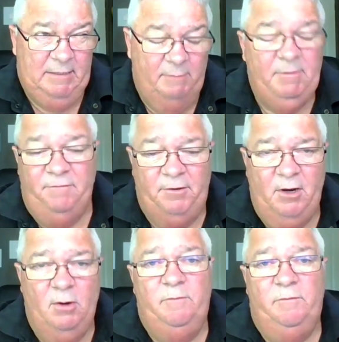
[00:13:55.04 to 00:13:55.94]
can be
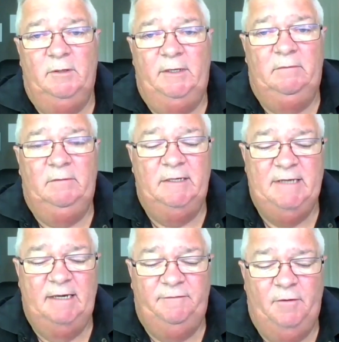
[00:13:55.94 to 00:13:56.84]
very helpful in
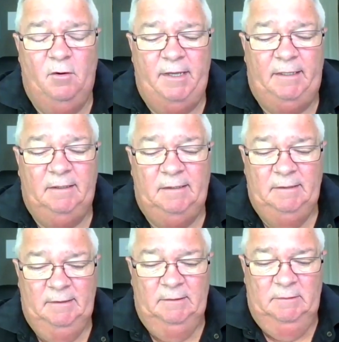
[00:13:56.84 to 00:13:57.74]
identifying
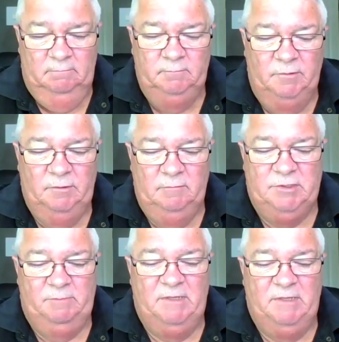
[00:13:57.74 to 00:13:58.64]

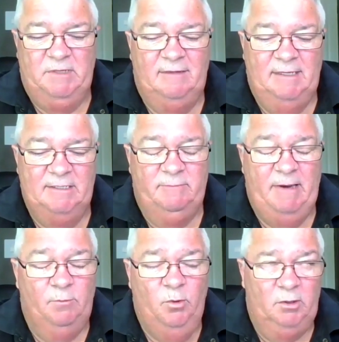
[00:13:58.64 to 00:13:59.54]
some key
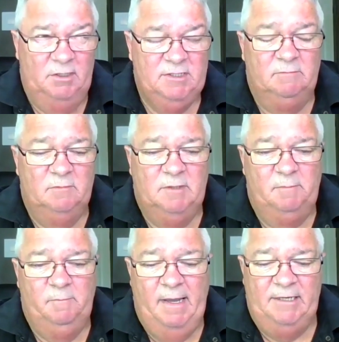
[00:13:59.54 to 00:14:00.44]
things about what is it
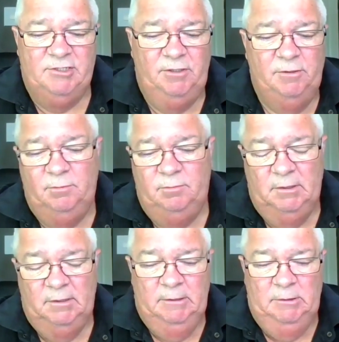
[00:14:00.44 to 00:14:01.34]
that makes you
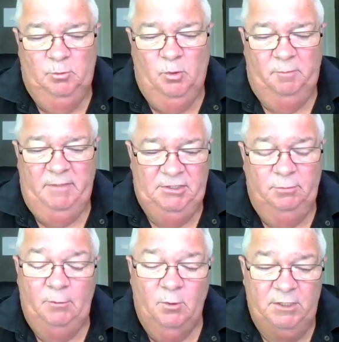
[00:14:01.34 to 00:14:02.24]
want to be
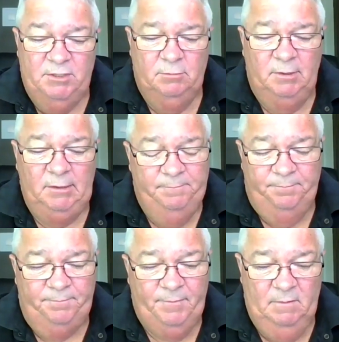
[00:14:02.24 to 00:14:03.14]
doing what you're doing.
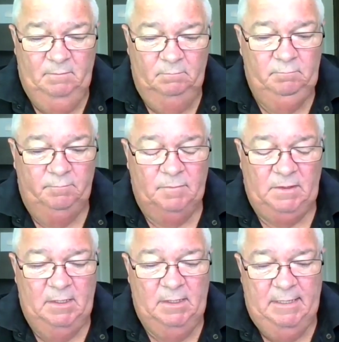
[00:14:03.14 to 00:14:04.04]

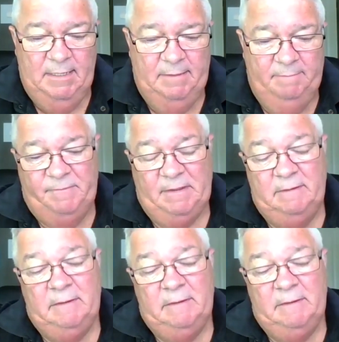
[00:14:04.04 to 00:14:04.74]
Um,